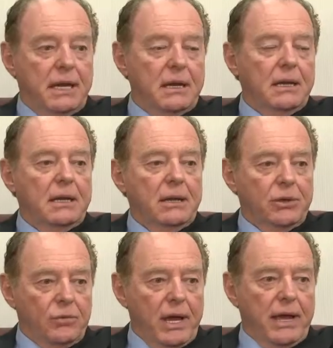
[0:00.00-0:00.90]
deadly
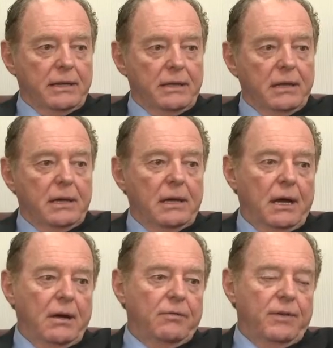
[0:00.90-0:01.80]
threat
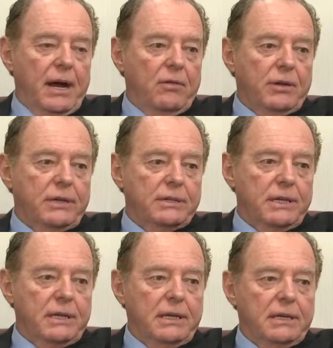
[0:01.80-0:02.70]
of viral
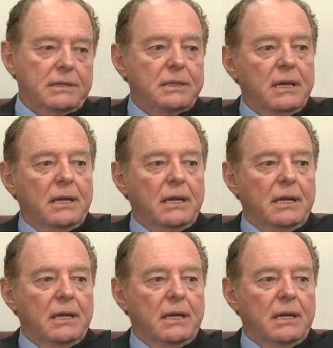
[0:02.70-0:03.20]
disease